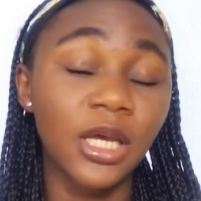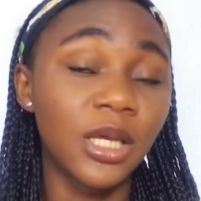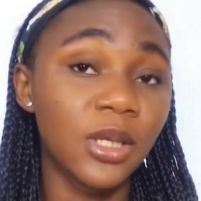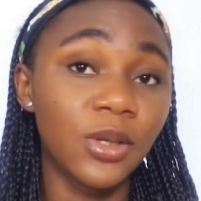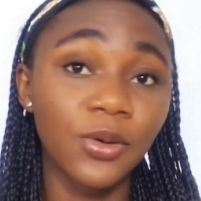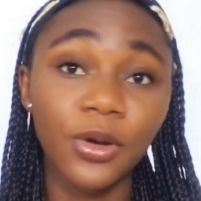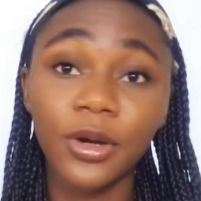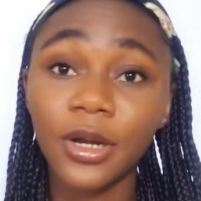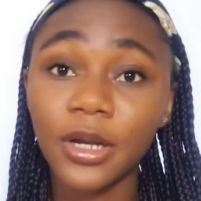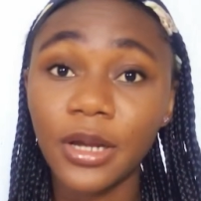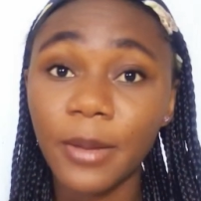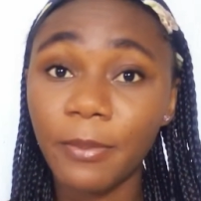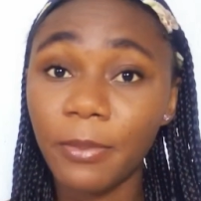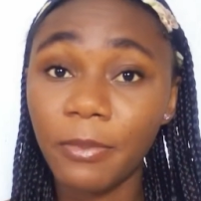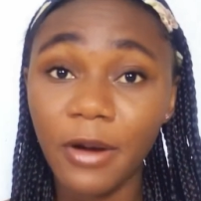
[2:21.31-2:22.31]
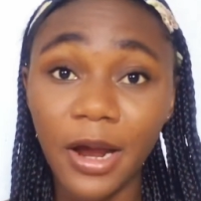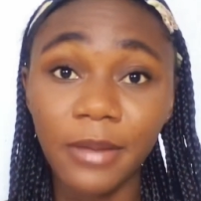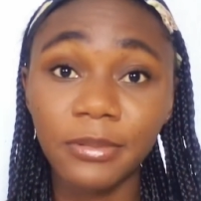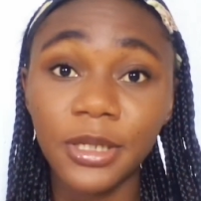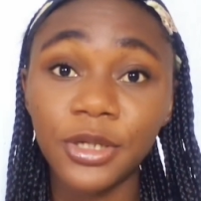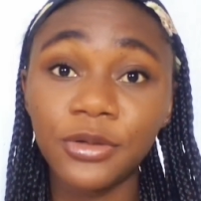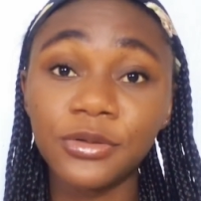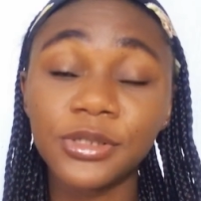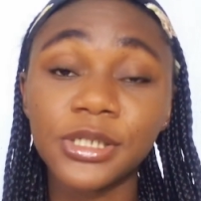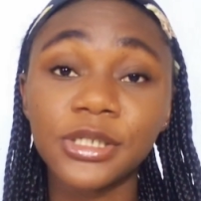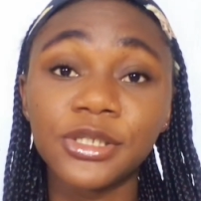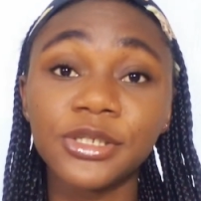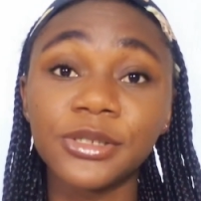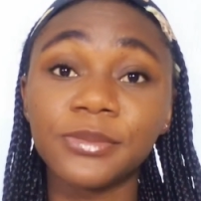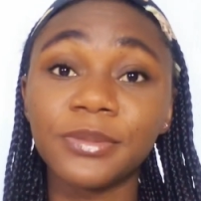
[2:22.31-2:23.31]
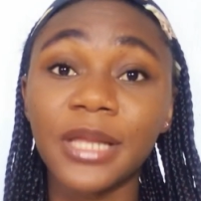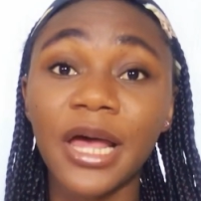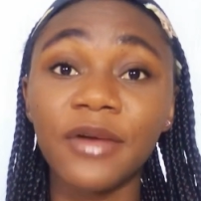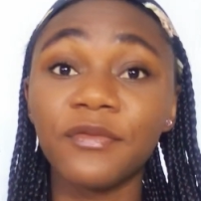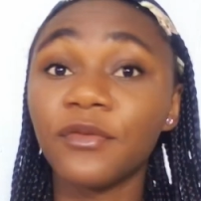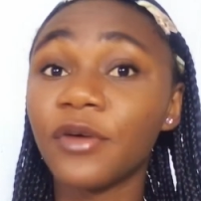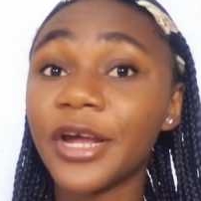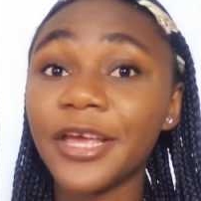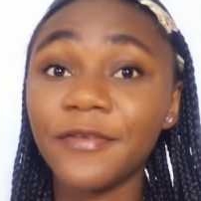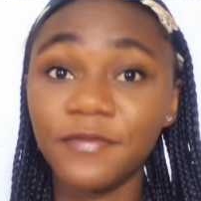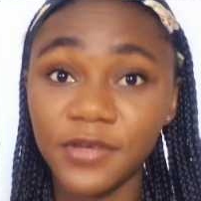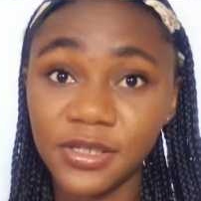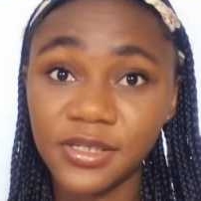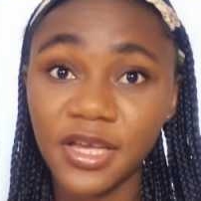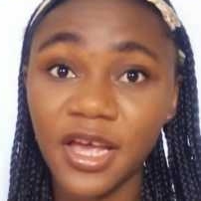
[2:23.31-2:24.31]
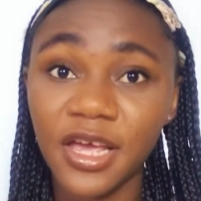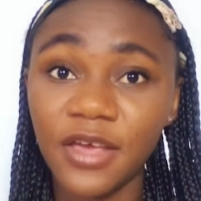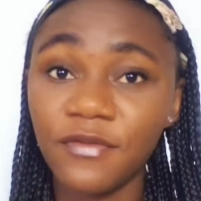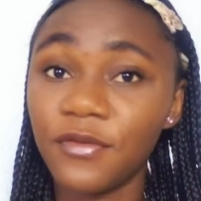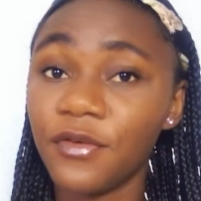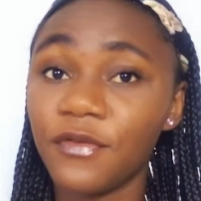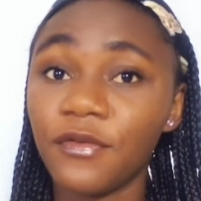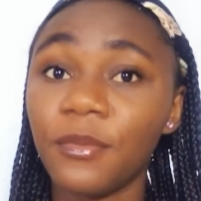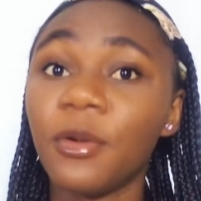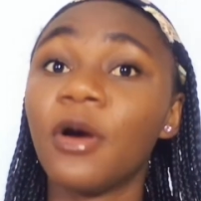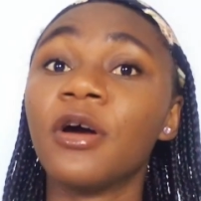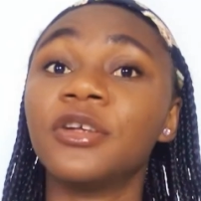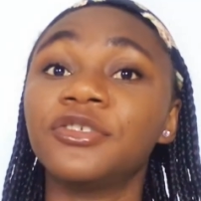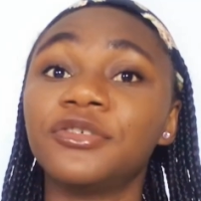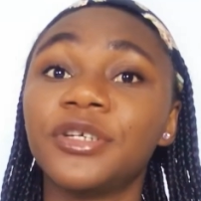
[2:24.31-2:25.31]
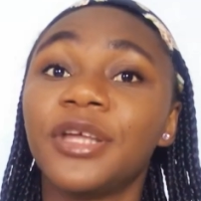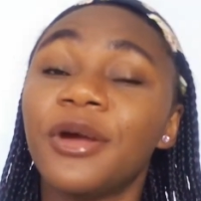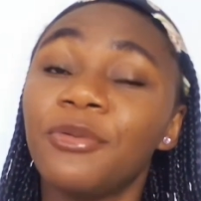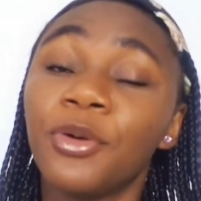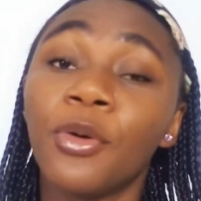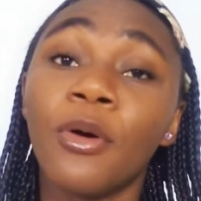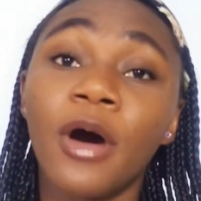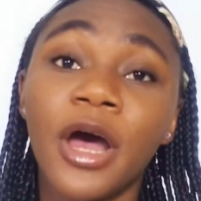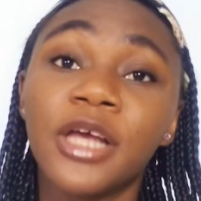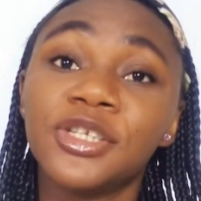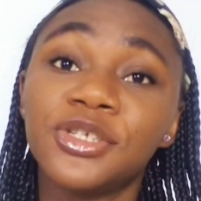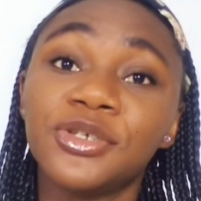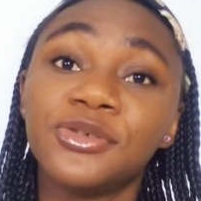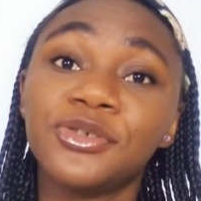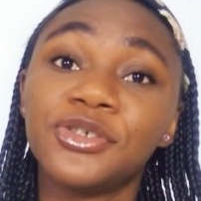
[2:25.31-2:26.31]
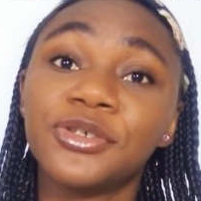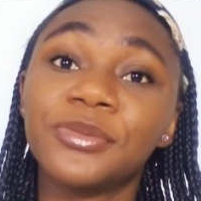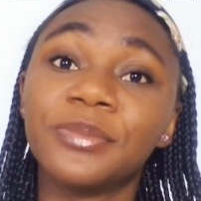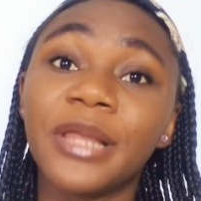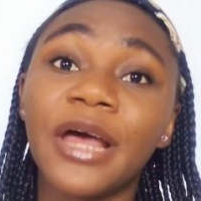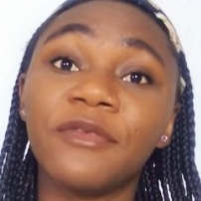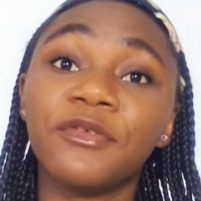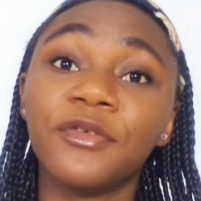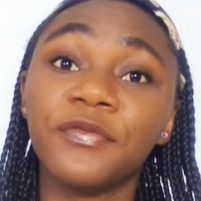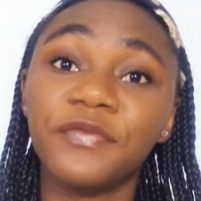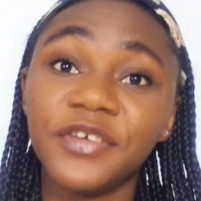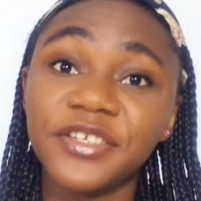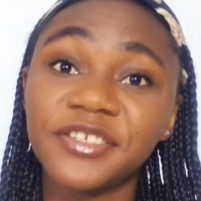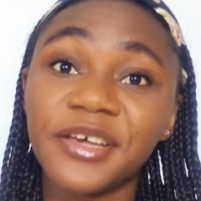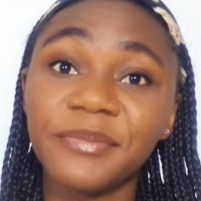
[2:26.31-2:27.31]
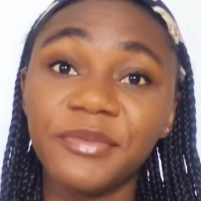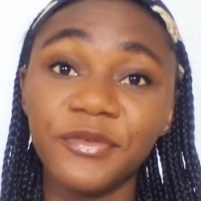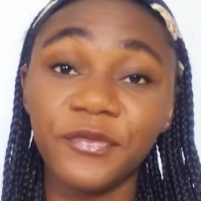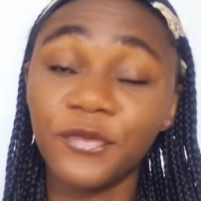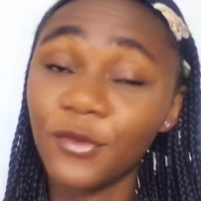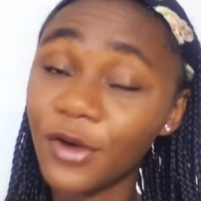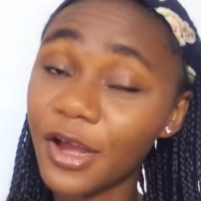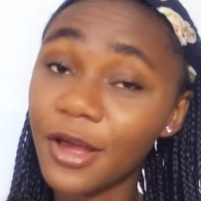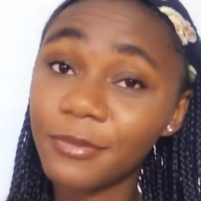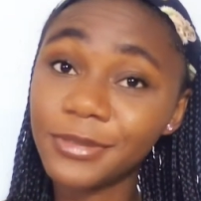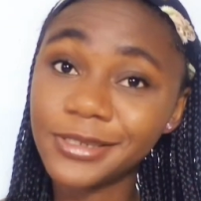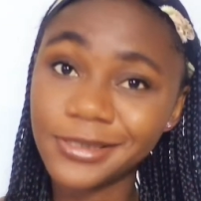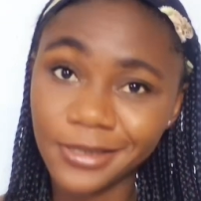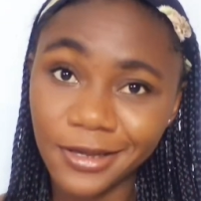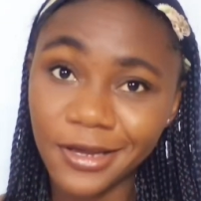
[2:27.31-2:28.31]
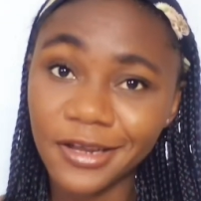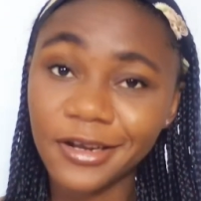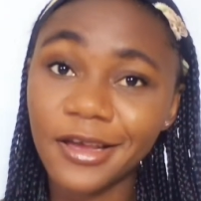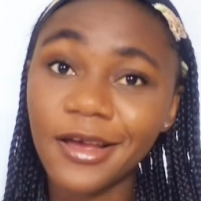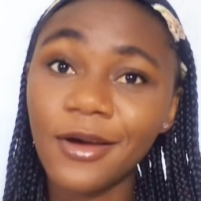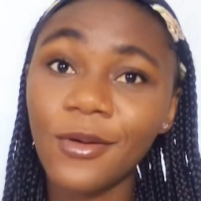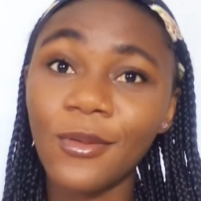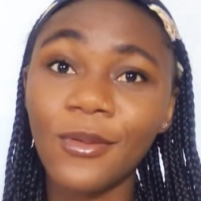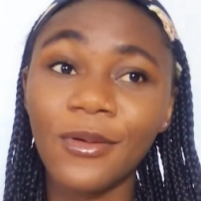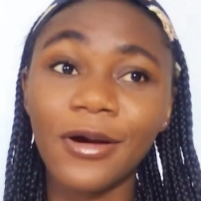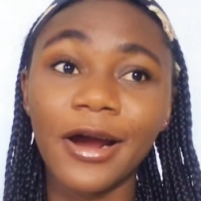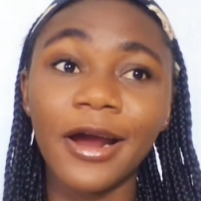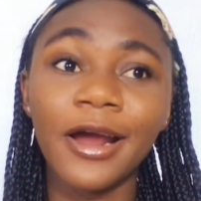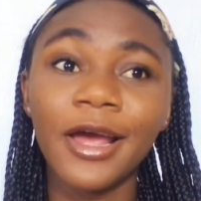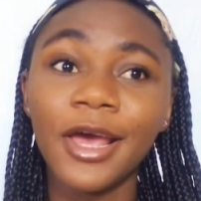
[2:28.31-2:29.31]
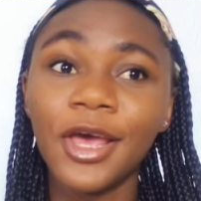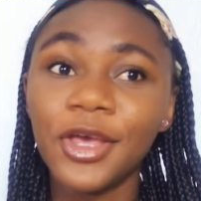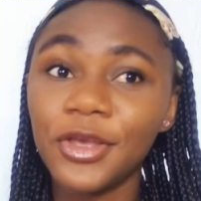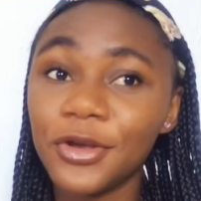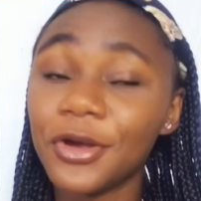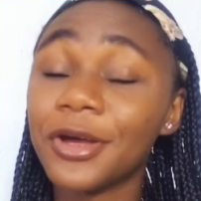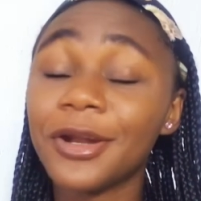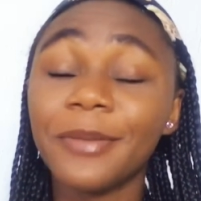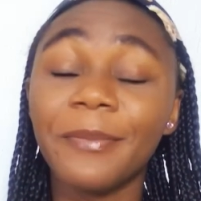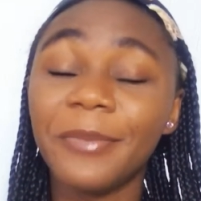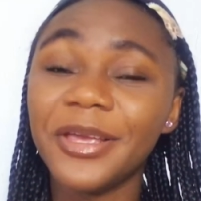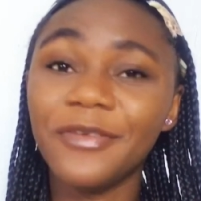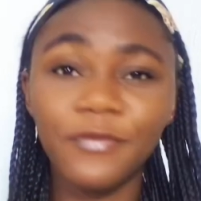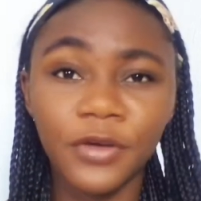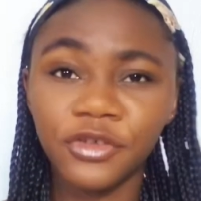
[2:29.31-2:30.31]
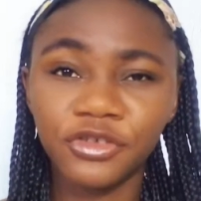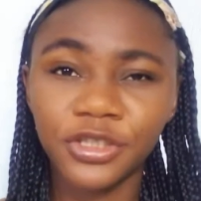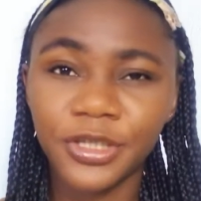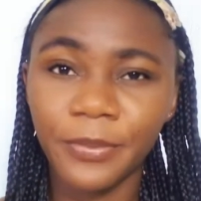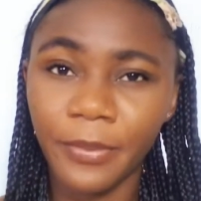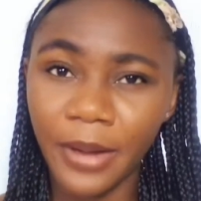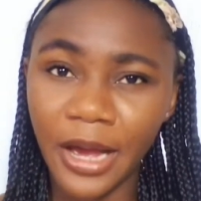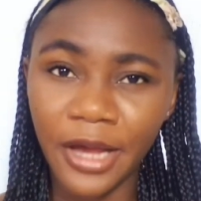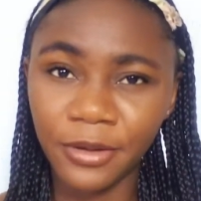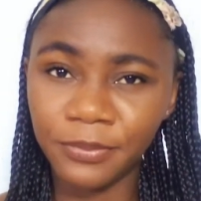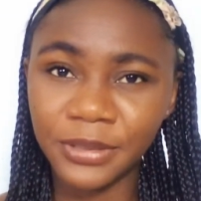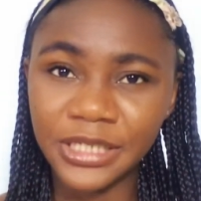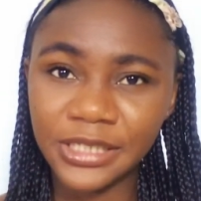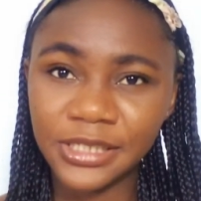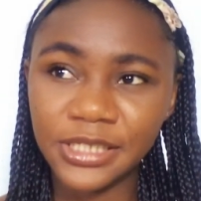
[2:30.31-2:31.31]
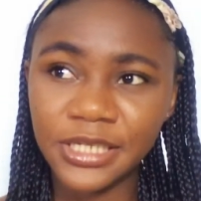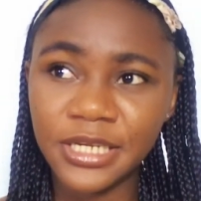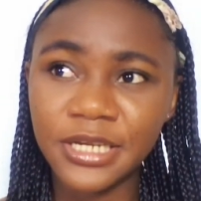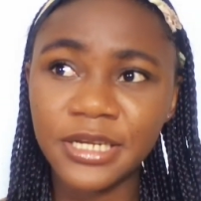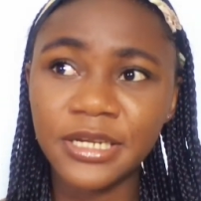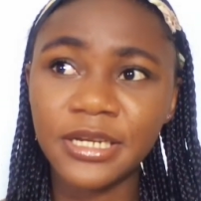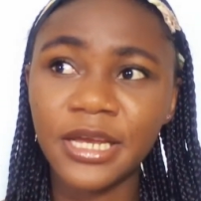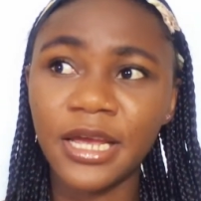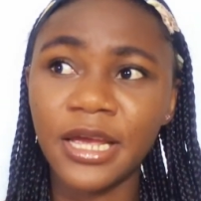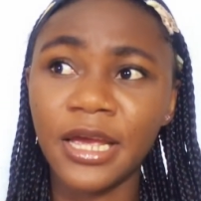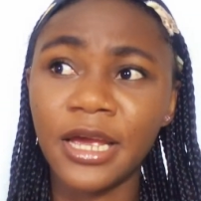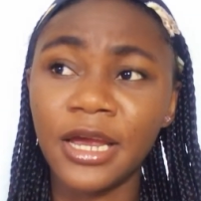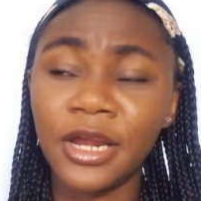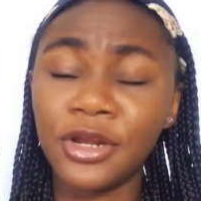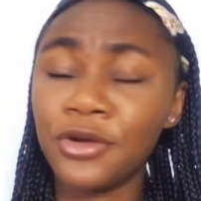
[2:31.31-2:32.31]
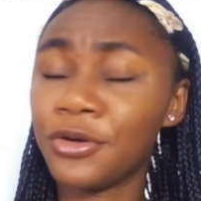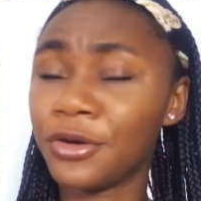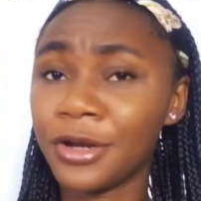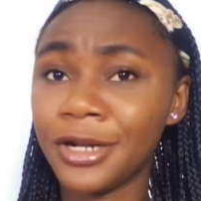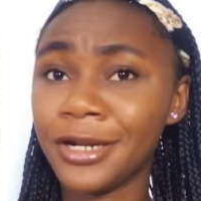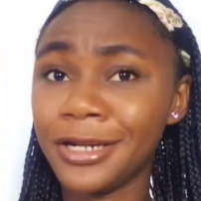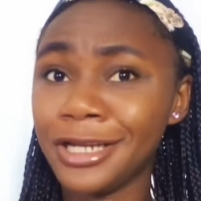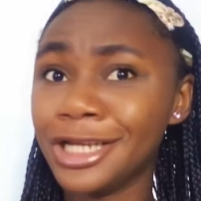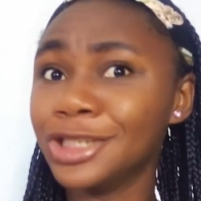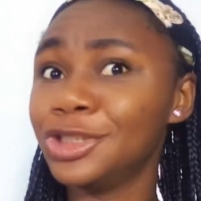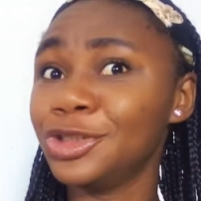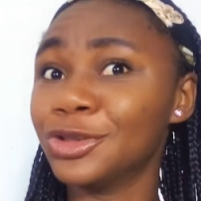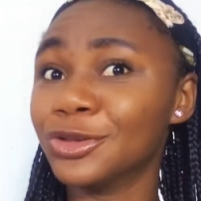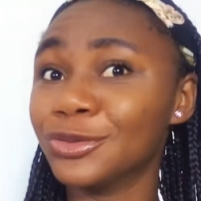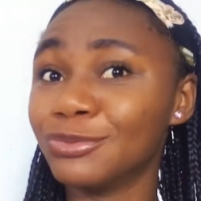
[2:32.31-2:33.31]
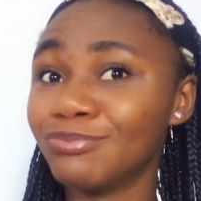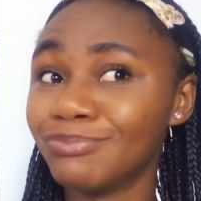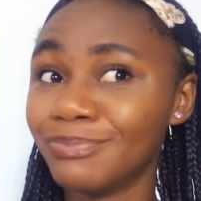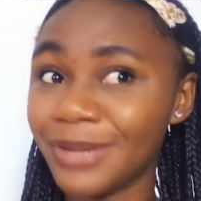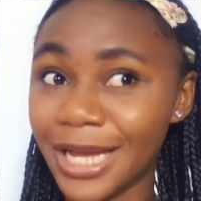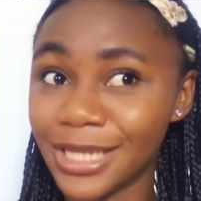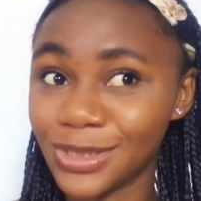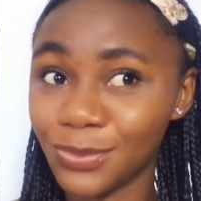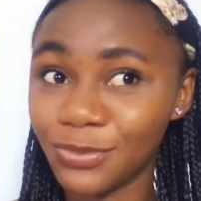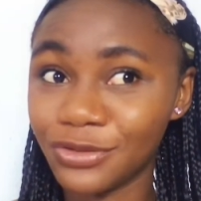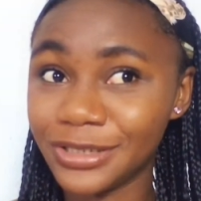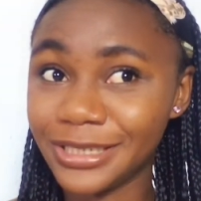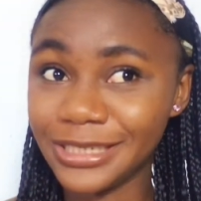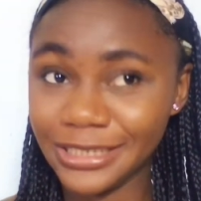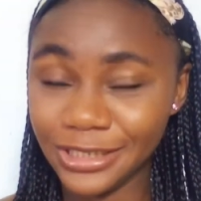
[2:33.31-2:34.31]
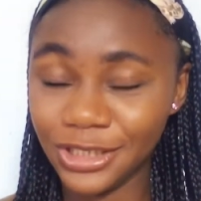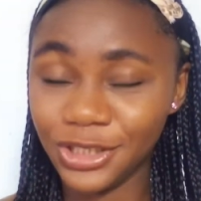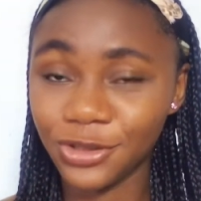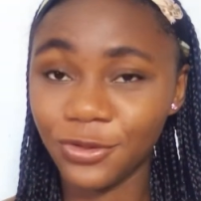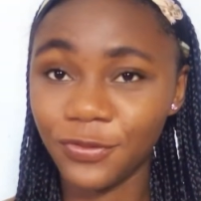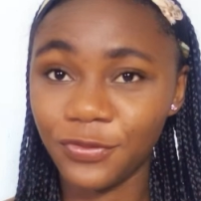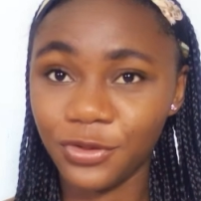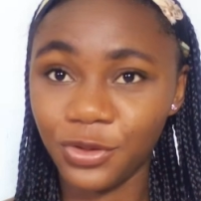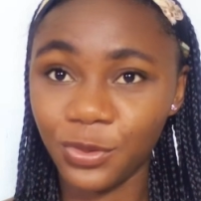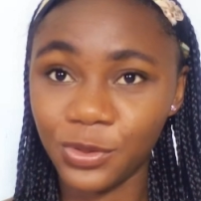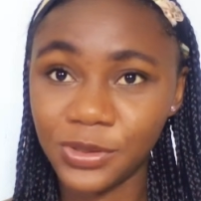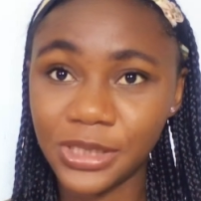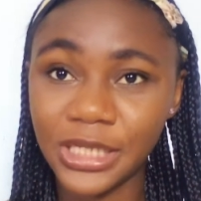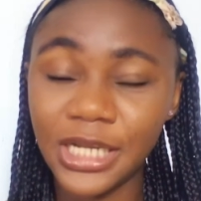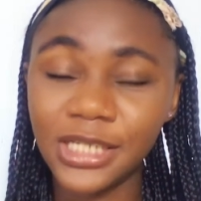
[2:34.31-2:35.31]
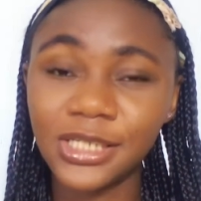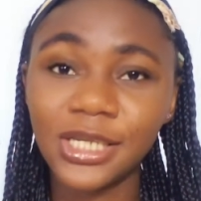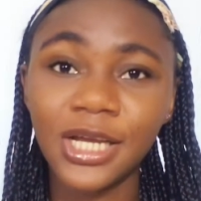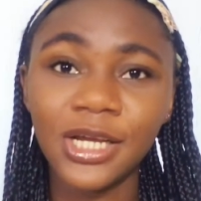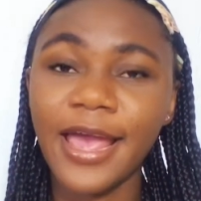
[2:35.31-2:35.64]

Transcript: you're gonna probably use it to apply for a visa if you're from a country that requires you to apply for a visa before coming to Ghana, or you're gonna eventually buy a plane ticket and you're gonna need your passport detail for those things.